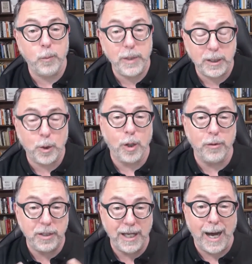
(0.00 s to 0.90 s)
we call
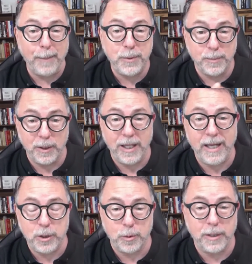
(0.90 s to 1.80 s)
the optimal
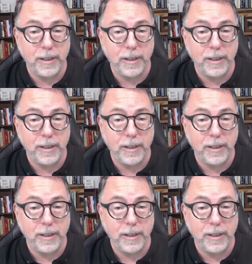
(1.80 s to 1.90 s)
entry,